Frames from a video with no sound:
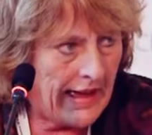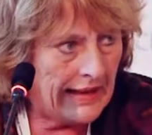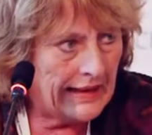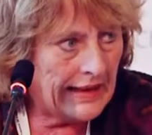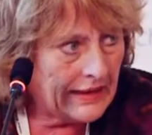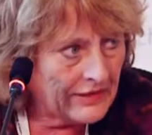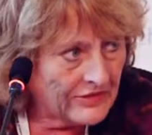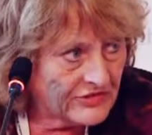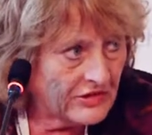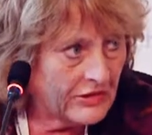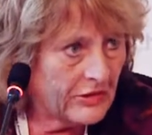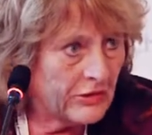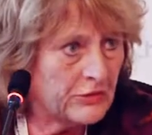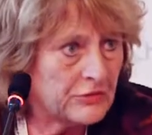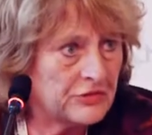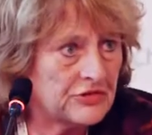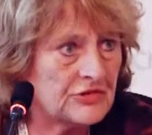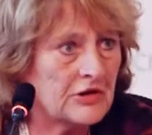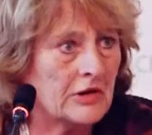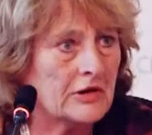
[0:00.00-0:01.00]

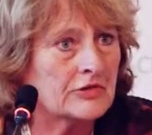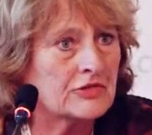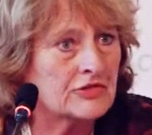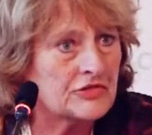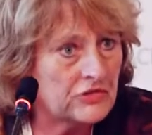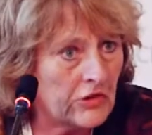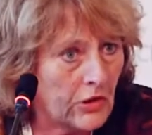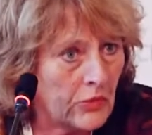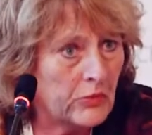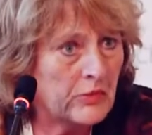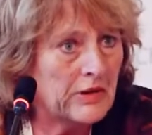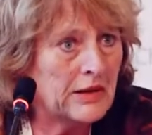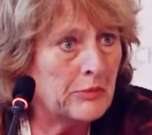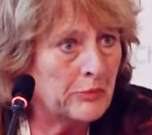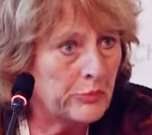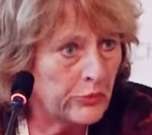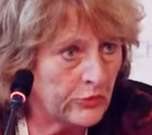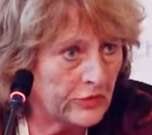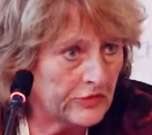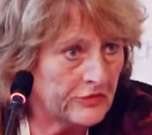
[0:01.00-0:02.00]
NGOs are so
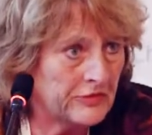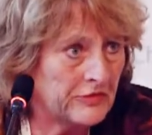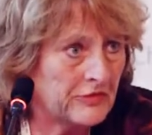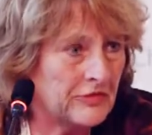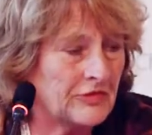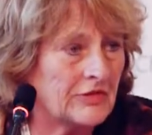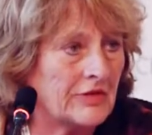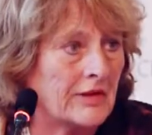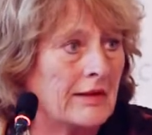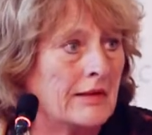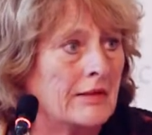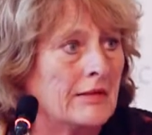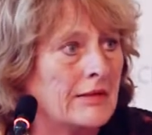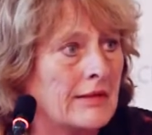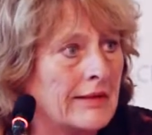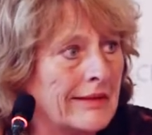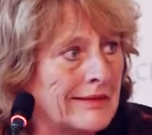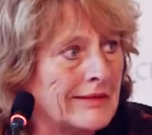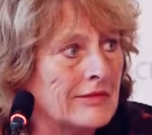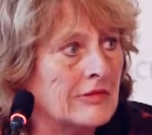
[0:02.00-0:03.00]
important
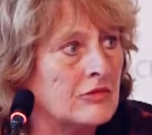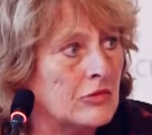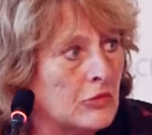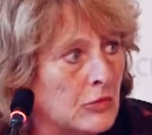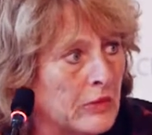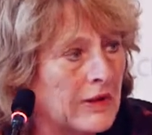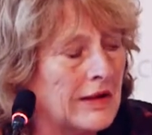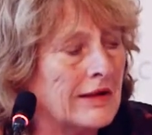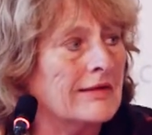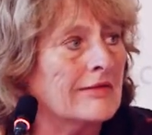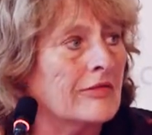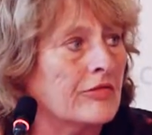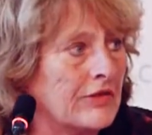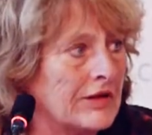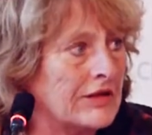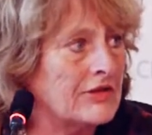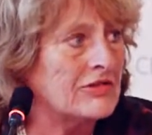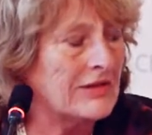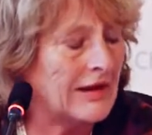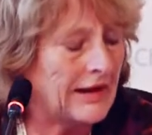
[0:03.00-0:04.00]
in doing
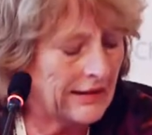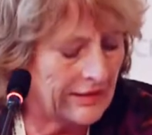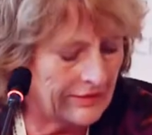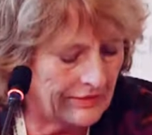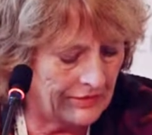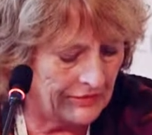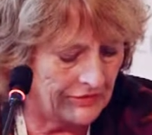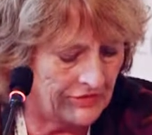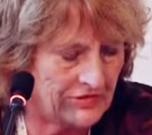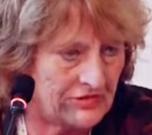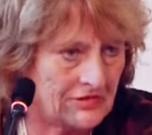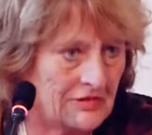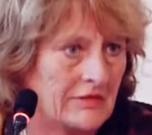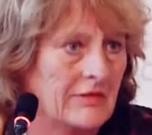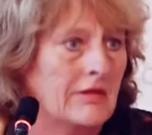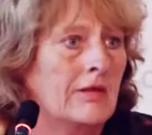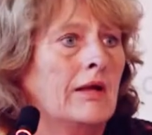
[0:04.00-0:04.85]
things like this.